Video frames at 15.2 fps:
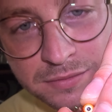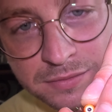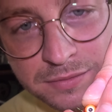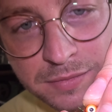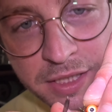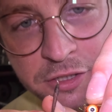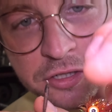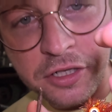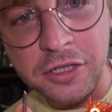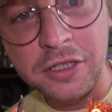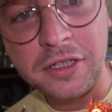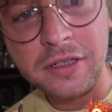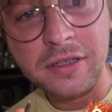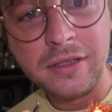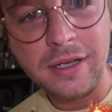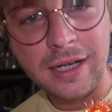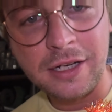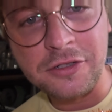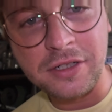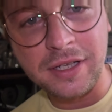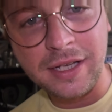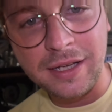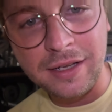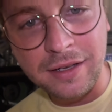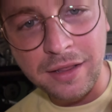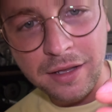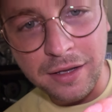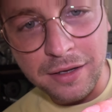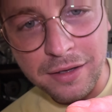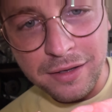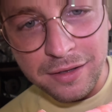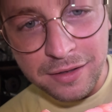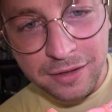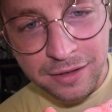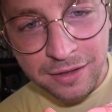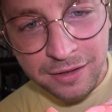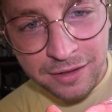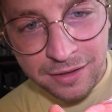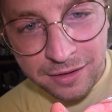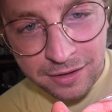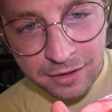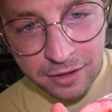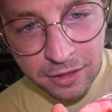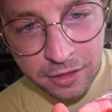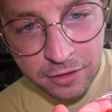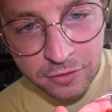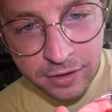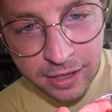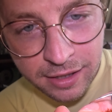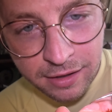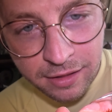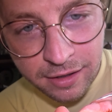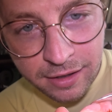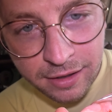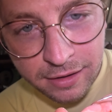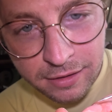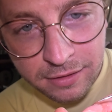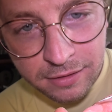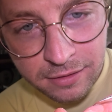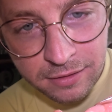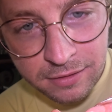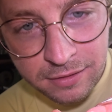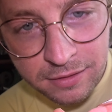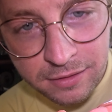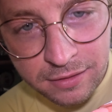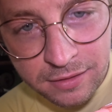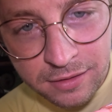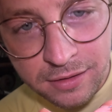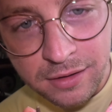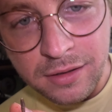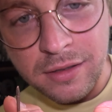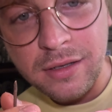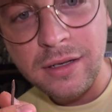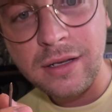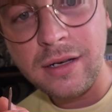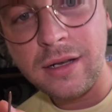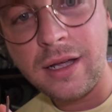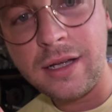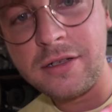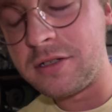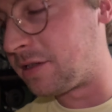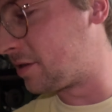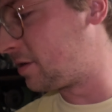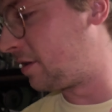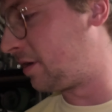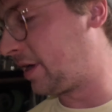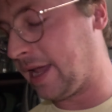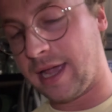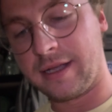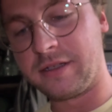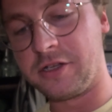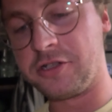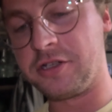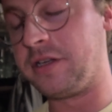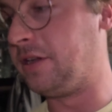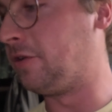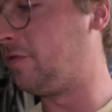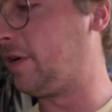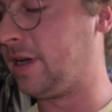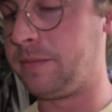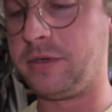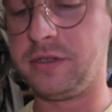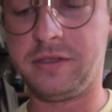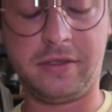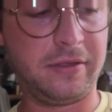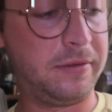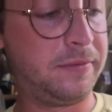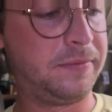Make sure you're actually getting the thread there and not just the cactus chenille fibers.